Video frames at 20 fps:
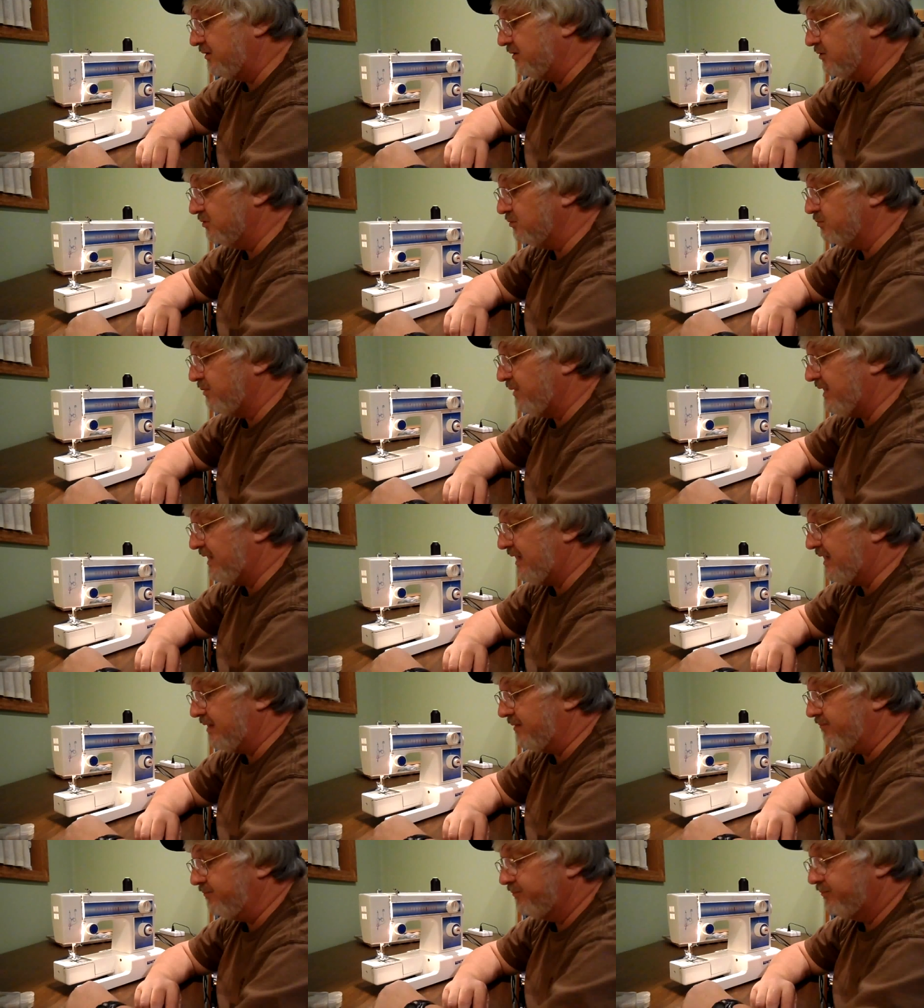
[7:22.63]
goes
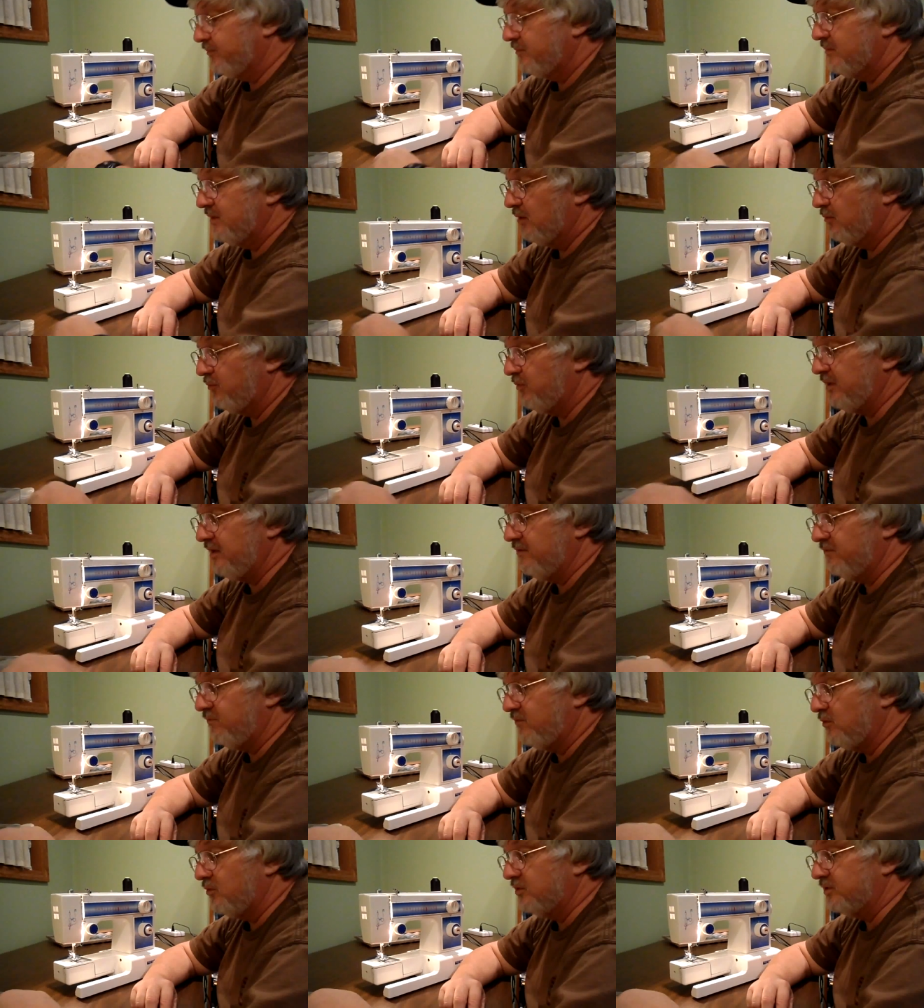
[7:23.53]
bad
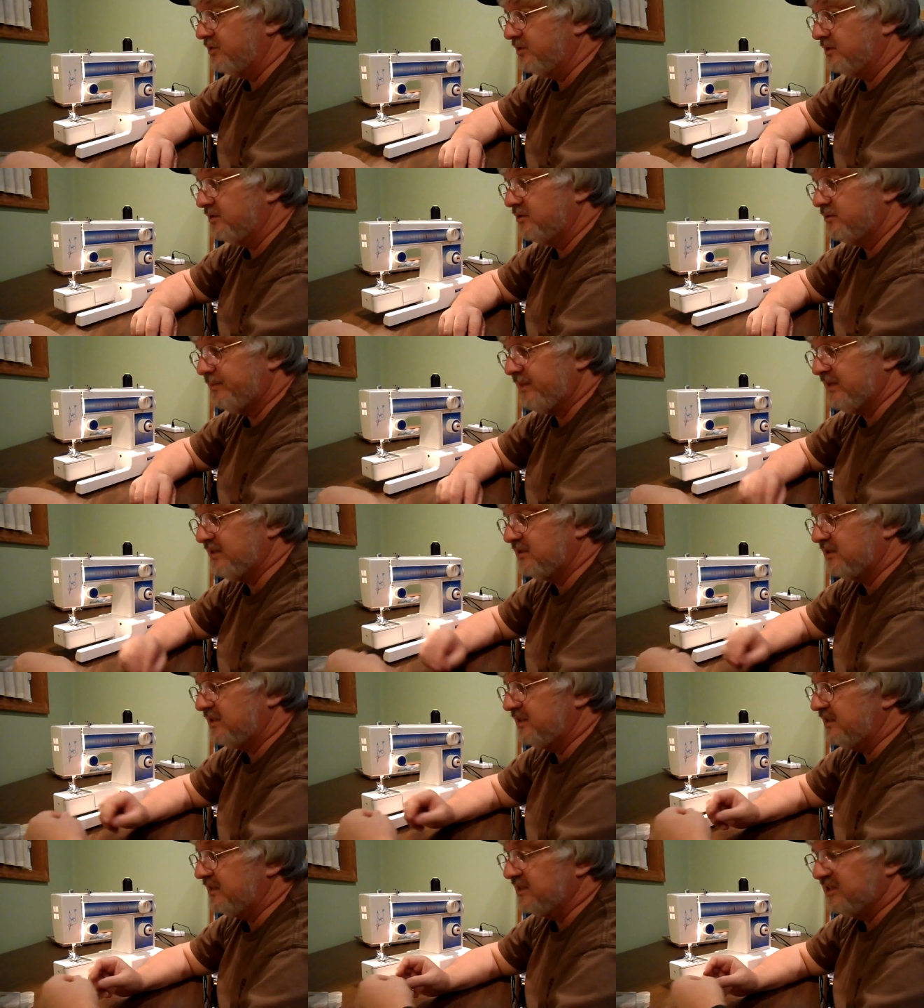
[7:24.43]
reinforce it
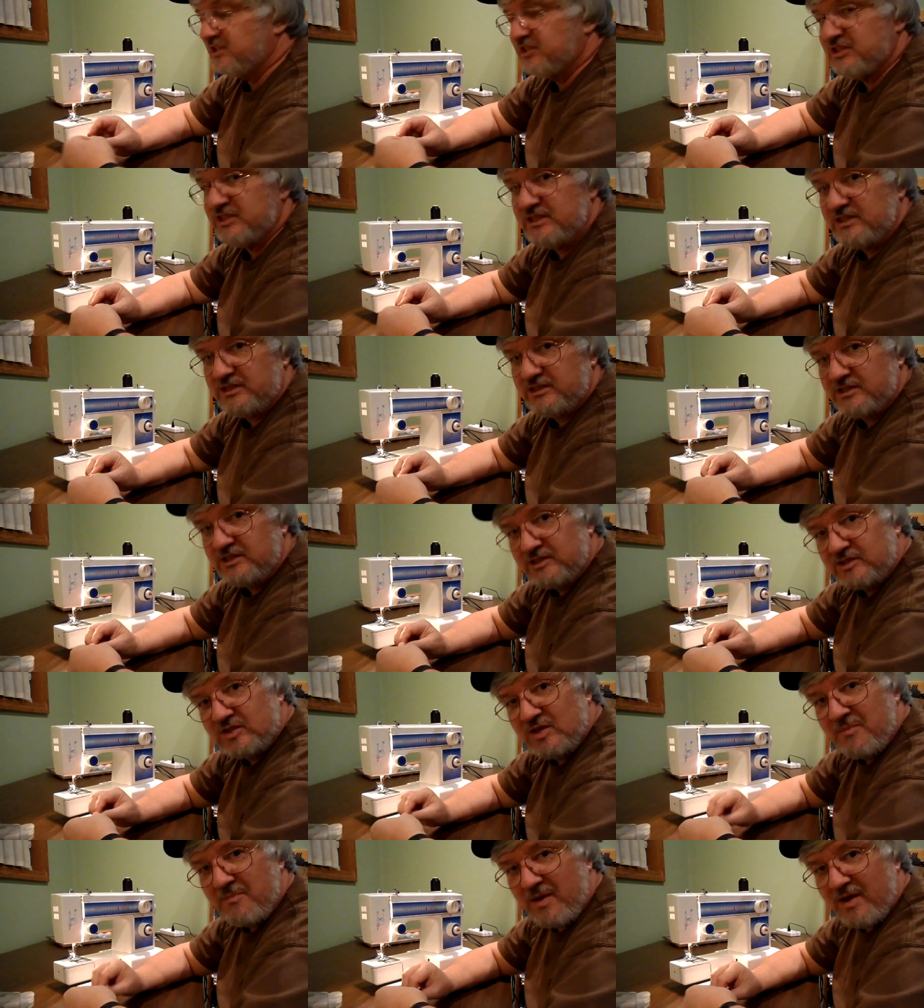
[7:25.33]
especially in the seat
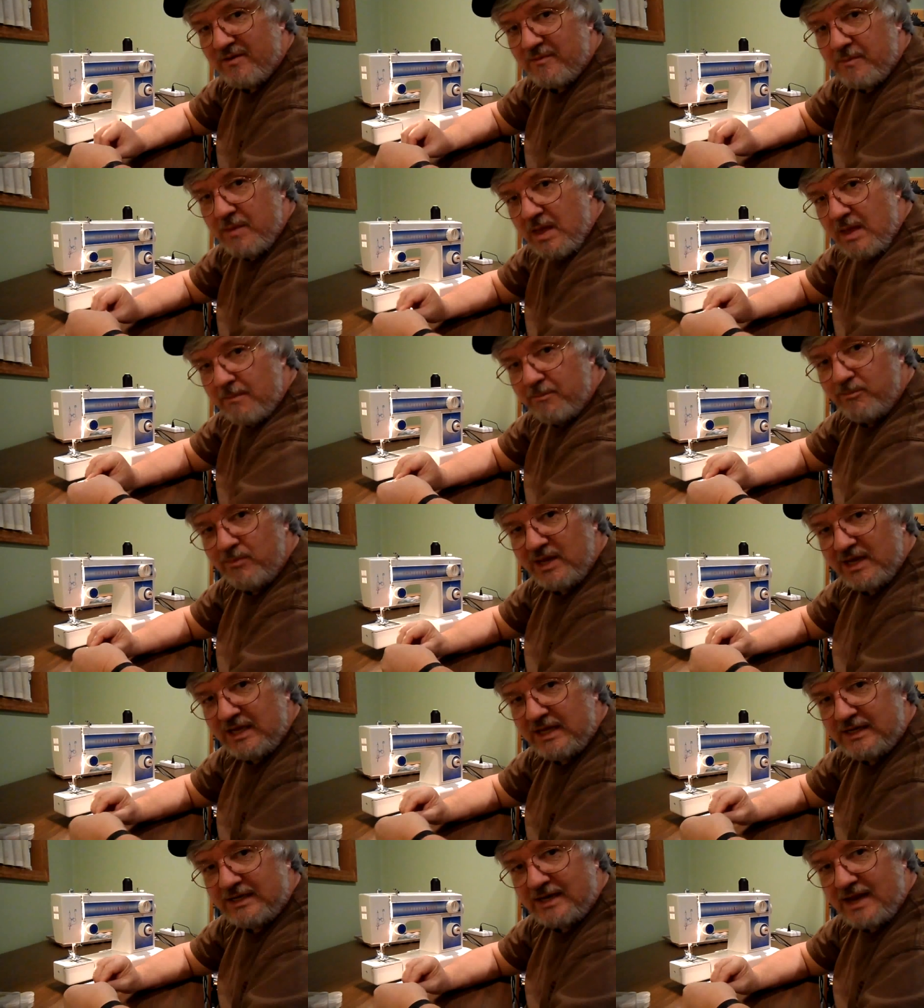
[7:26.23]
since I'm a
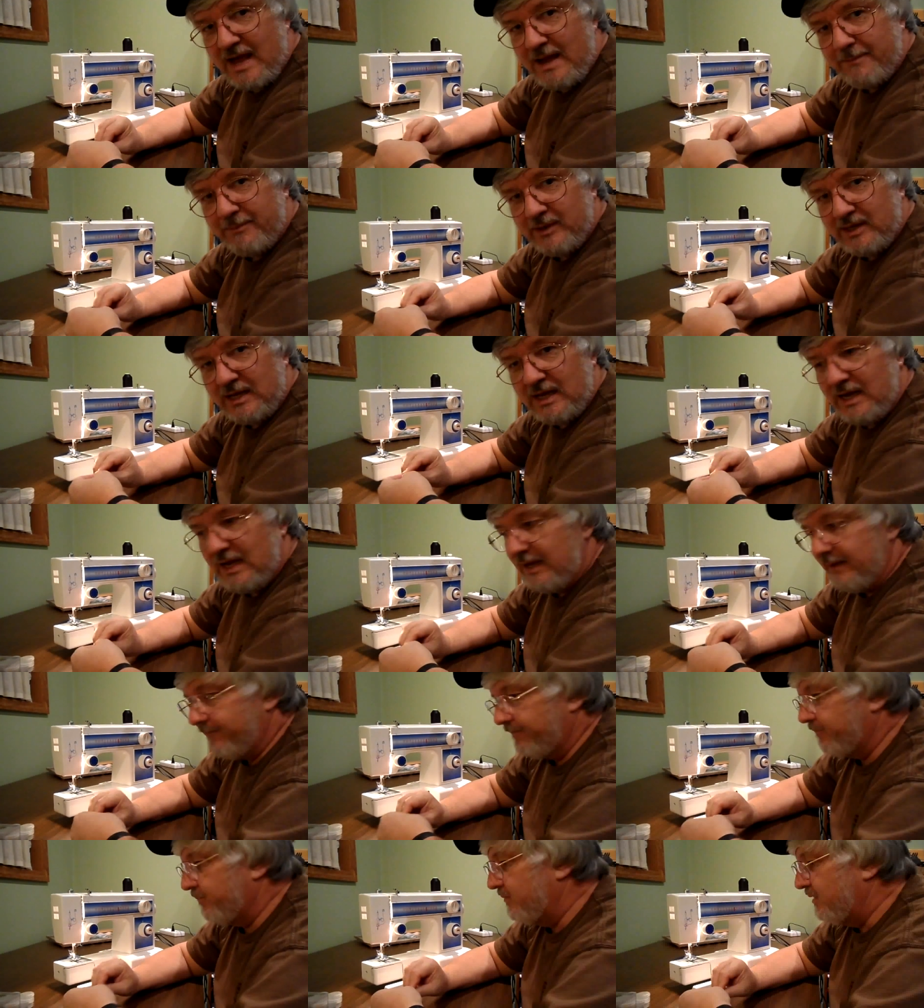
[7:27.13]
big type of guy
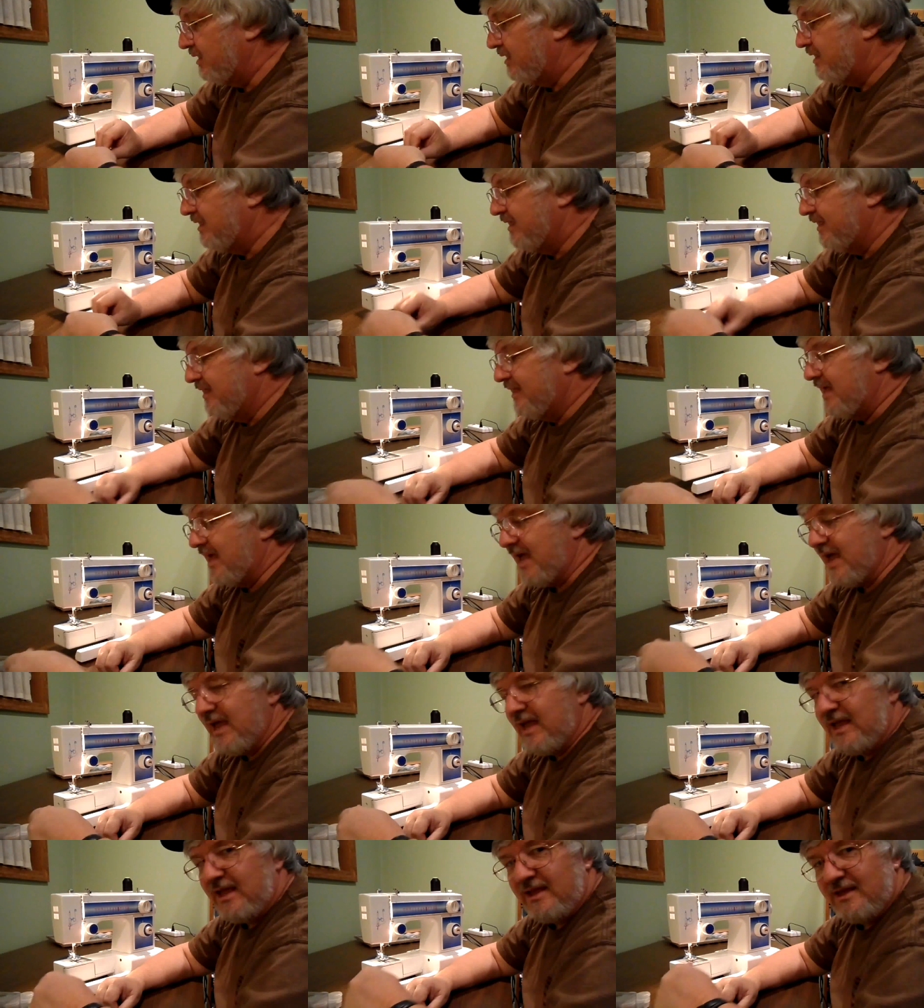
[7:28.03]

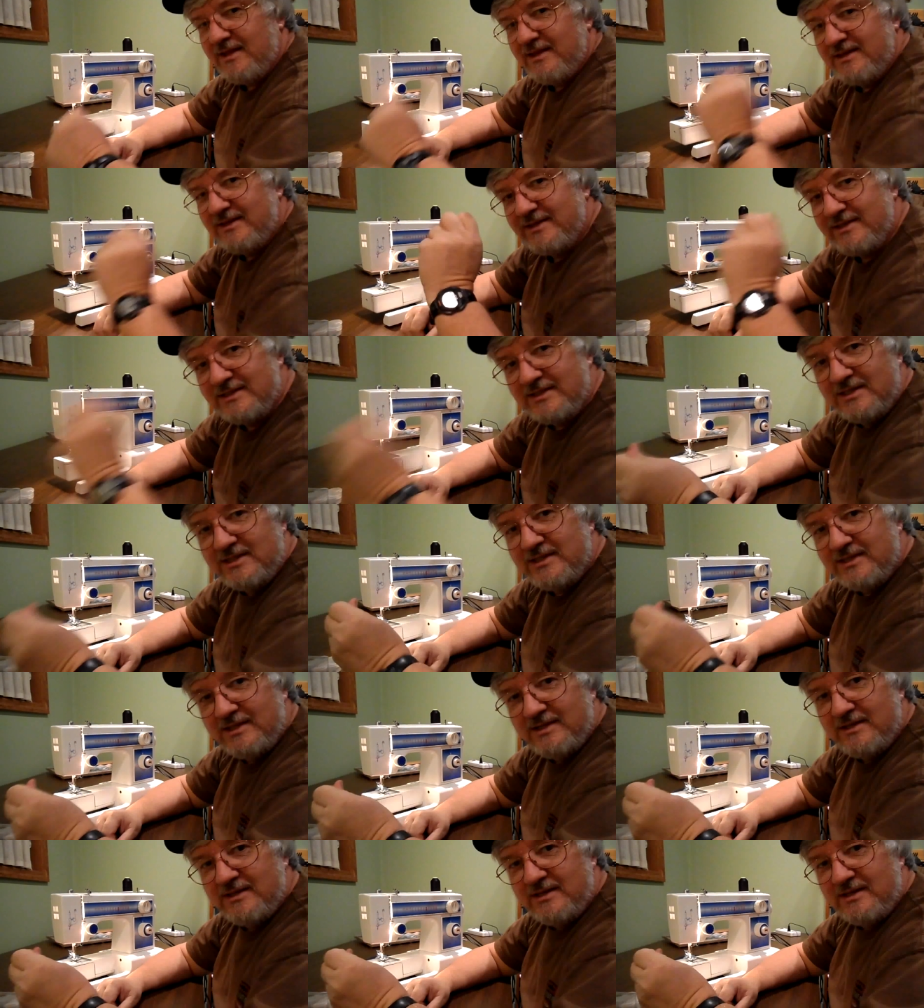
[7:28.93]
hey
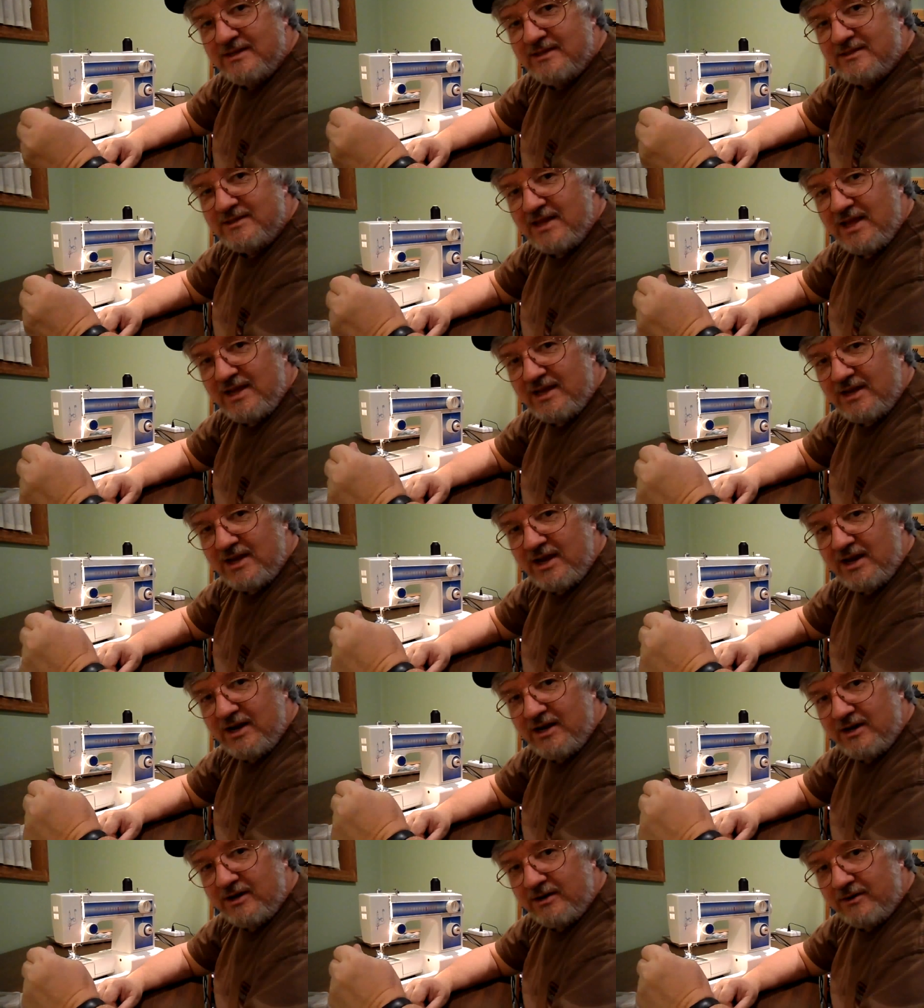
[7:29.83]
take
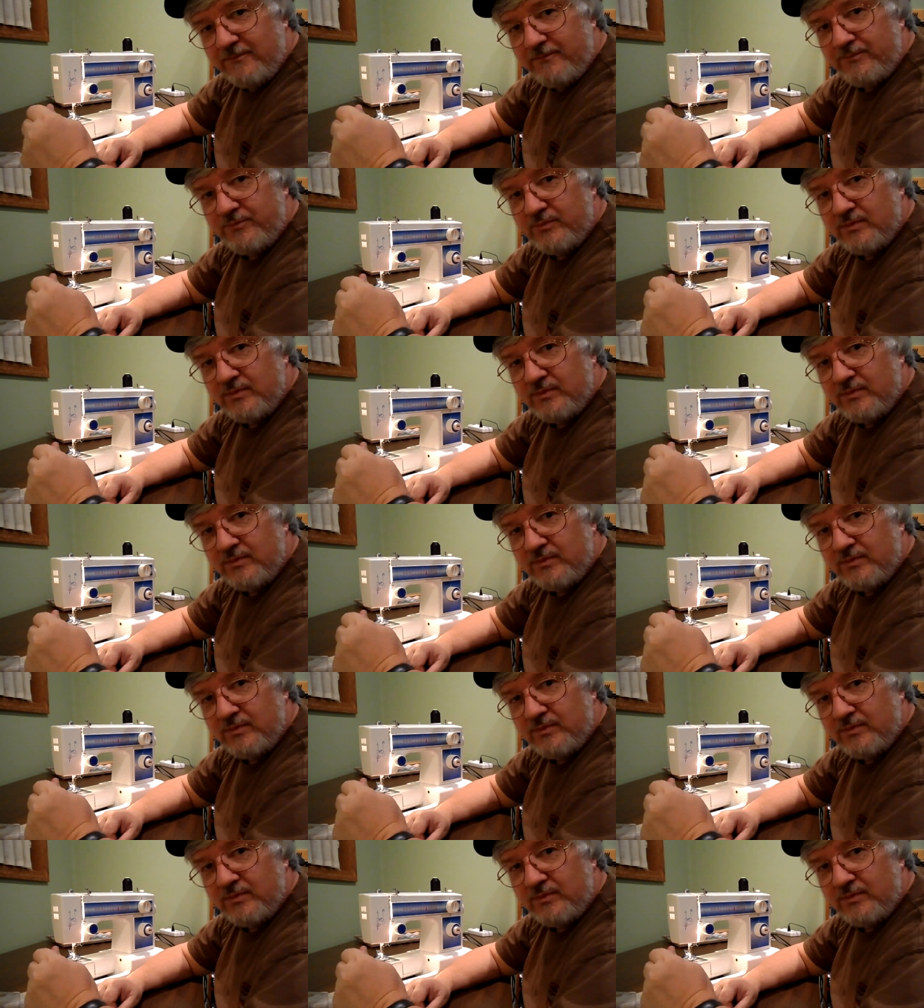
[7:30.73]
care